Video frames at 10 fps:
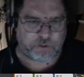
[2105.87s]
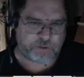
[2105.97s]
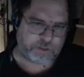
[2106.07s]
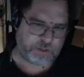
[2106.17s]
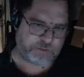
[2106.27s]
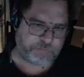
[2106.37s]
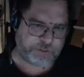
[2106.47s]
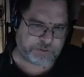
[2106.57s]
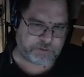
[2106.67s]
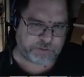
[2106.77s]
because the
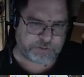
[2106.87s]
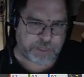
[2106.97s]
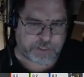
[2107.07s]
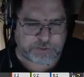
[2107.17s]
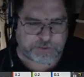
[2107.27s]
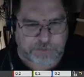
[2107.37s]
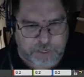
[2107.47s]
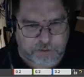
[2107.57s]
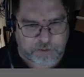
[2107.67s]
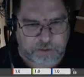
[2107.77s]
pistol is not
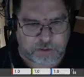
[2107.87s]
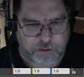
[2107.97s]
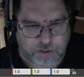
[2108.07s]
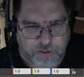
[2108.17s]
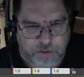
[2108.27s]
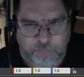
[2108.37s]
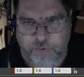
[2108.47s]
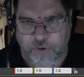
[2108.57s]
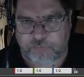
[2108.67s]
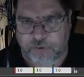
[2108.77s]
exactly
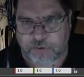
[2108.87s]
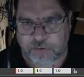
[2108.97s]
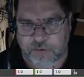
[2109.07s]
perfect.